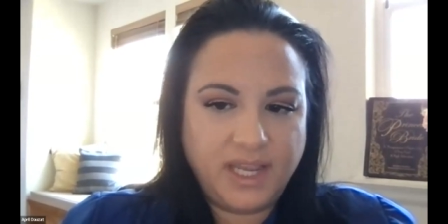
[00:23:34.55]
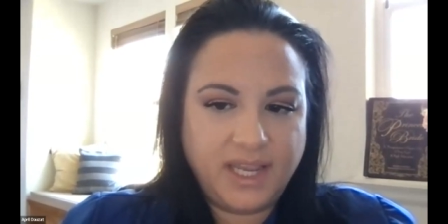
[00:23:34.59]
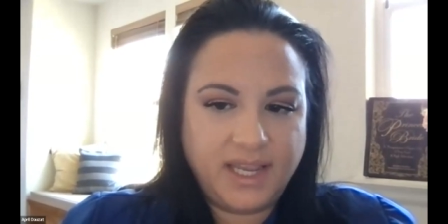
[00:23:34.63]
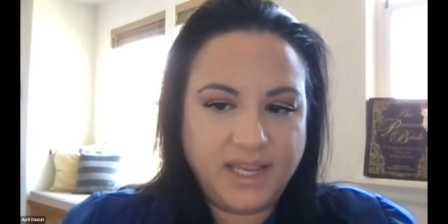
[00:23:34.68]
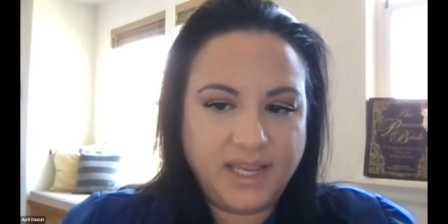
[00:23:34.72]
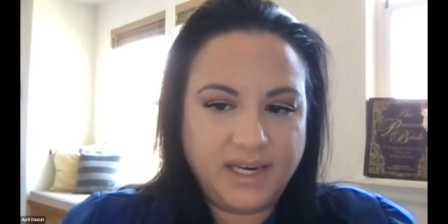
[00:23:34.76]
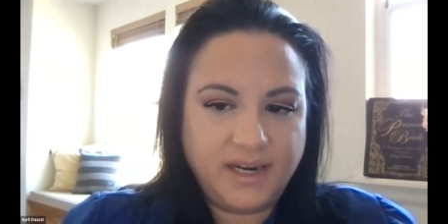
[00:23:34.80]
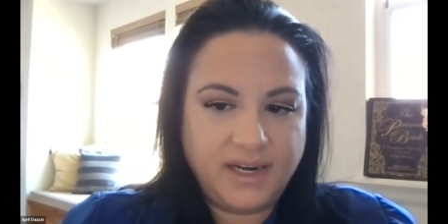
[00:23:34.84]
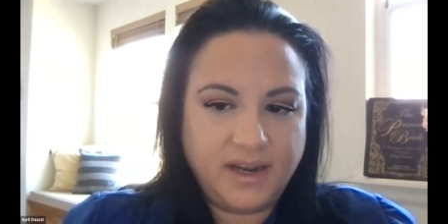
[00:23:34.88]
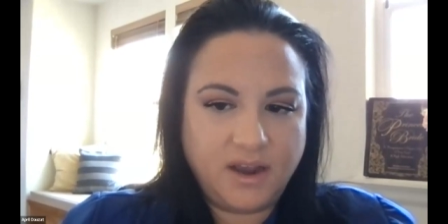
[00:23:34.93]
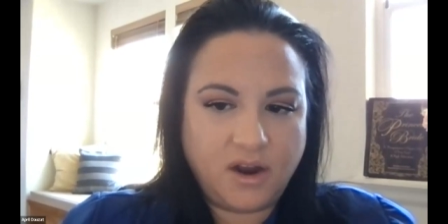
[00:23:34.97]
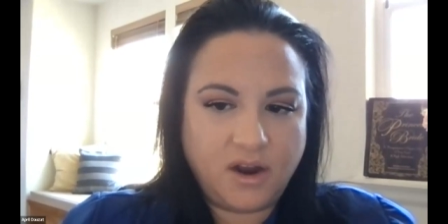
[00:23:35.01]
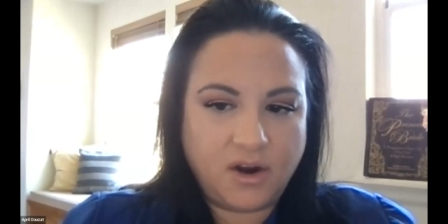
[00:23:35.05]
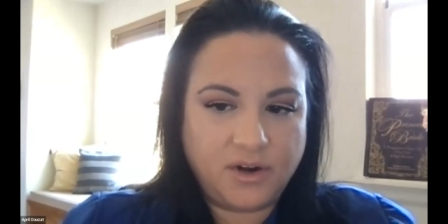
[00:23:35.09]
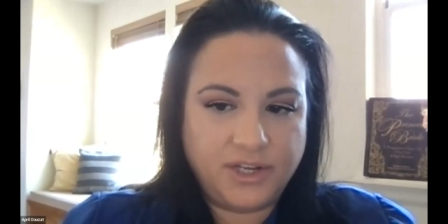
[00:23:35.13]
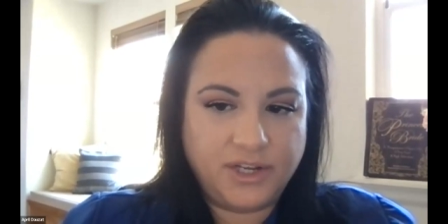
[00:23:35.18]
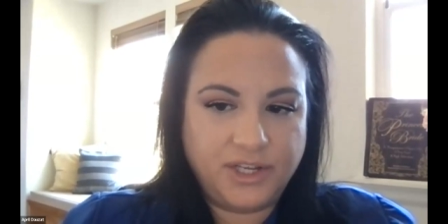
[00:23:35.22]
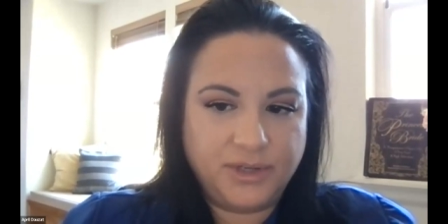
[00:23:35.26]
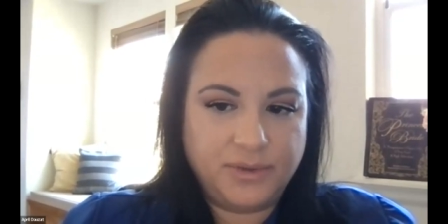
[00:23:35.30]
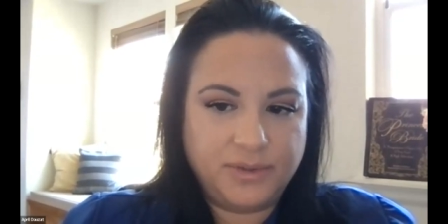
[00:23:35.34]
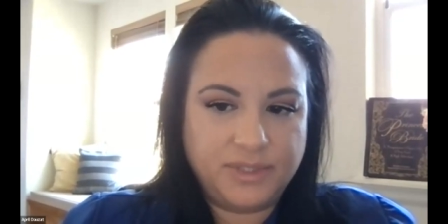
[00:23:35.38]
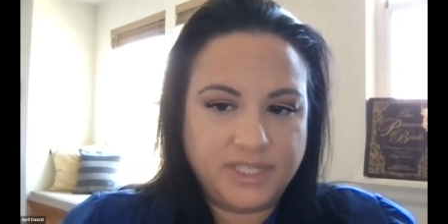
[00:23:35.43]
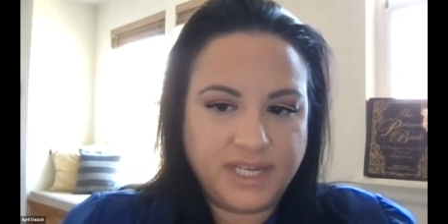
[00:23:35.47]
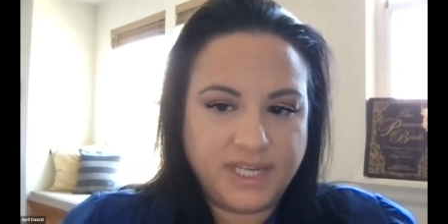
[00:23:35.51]
in our
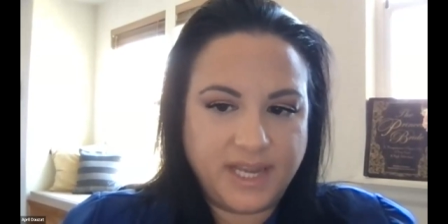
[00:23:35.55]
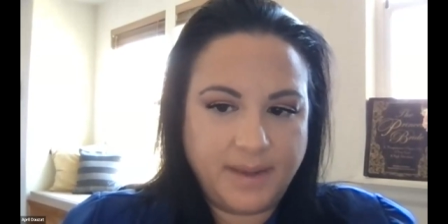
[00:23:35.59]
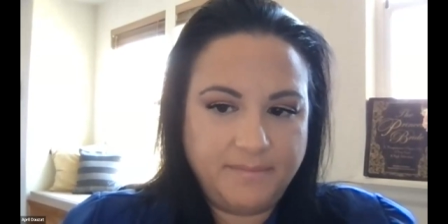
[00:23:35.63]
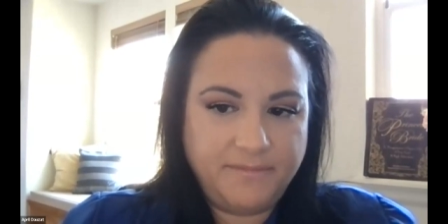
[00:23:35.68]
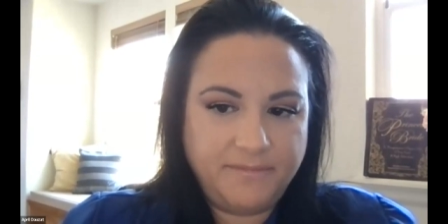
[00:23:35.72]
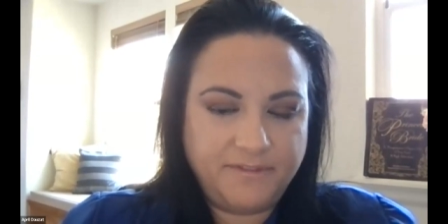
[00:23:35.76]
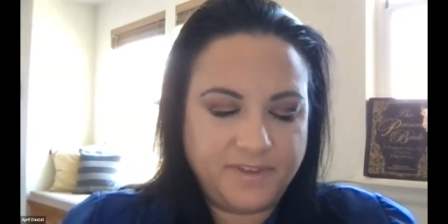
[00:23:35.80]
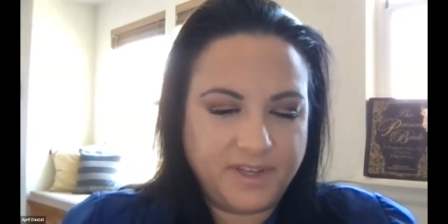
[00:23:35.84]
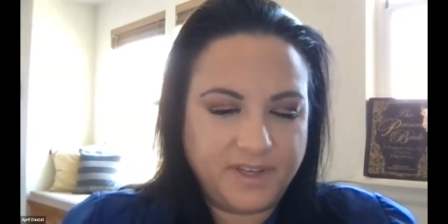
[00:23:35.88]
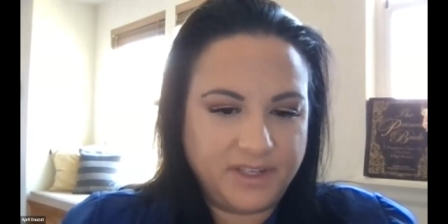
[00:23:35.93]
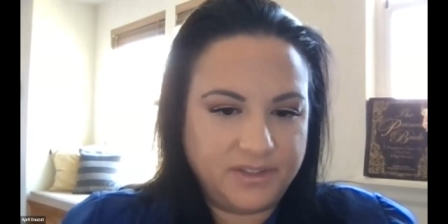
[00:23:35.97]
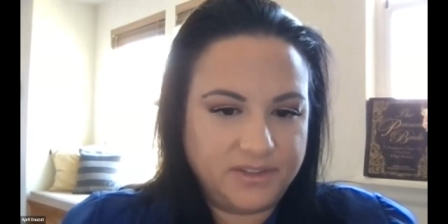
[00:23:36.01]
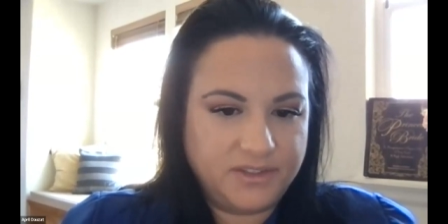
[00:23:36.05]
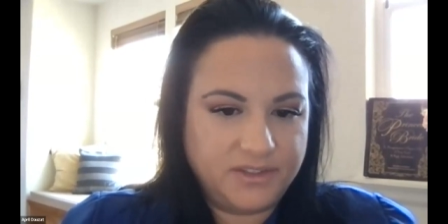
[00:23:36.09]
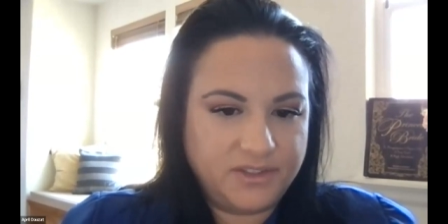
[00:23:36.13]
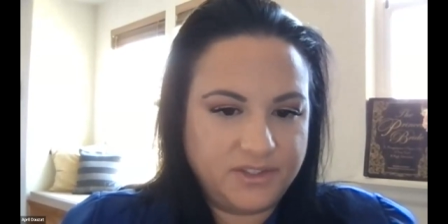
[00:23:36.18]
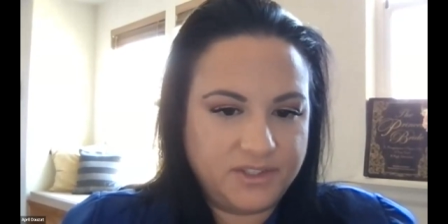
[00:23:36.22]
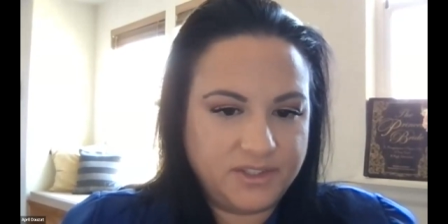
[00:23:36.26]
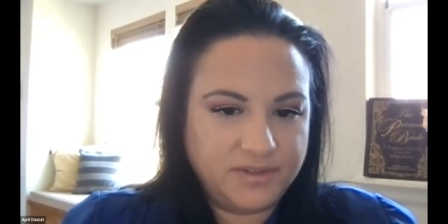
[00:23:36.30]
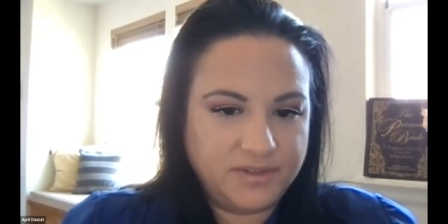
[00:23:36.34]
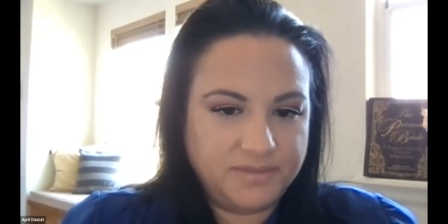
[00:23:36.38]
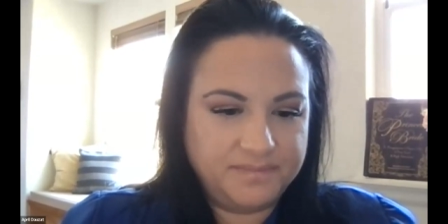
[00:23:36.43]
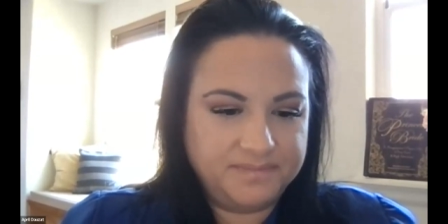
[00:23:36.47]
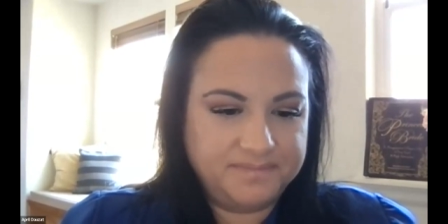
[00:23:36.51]
UTM
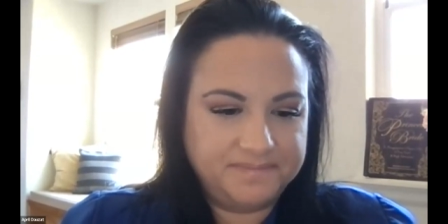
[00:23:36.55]
fields.